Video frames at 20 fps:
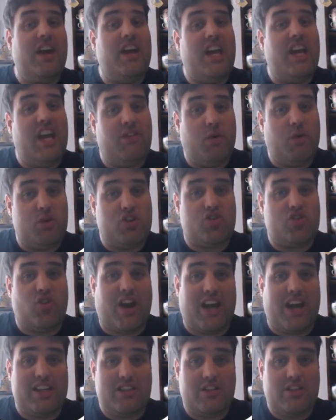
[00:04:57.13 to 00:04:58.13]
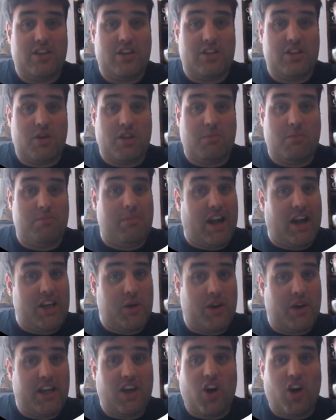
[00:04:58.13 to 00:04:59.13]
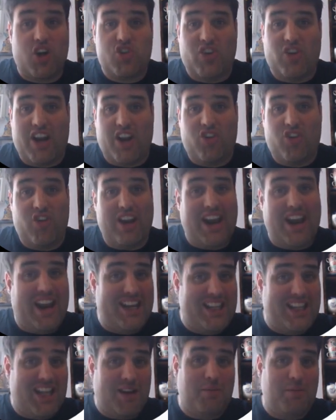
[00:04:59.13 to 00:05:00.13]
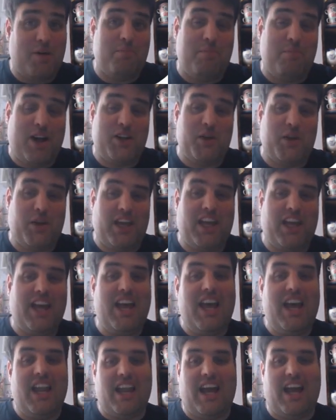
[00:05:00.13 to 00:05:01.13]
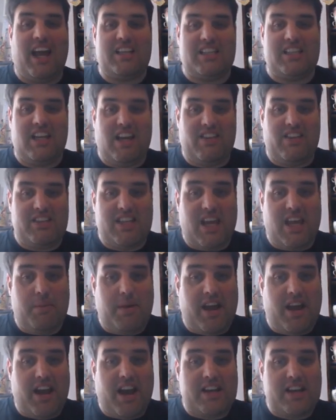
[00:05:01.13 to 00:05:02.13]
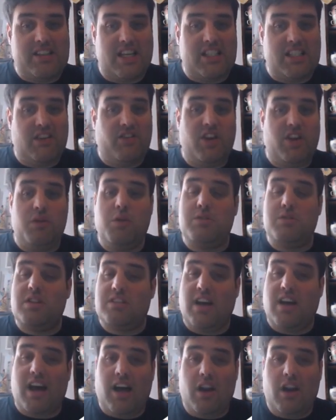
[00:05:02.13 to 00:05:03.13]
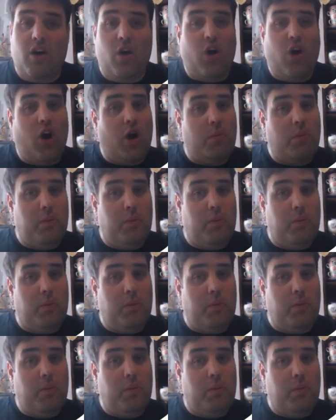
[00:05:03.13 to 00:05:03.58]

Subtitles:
if you were to try and do them manually or try and create them manually. Like I said here, this API access, if you use a Darlo or